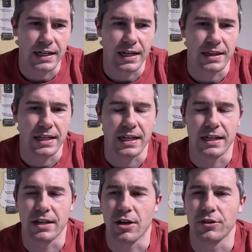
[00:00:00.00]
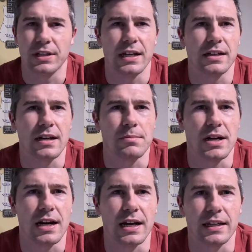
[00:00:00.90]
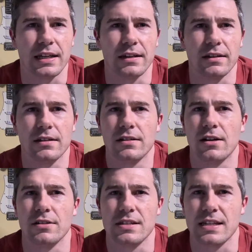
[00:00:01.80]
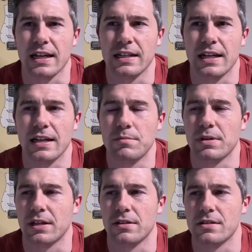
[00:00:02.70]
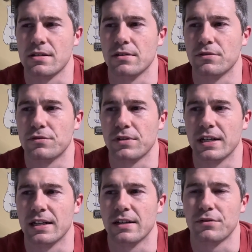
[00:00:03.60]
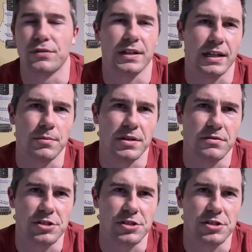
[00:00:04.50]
and then only ended up hiking on Saturday because of feeling a bit of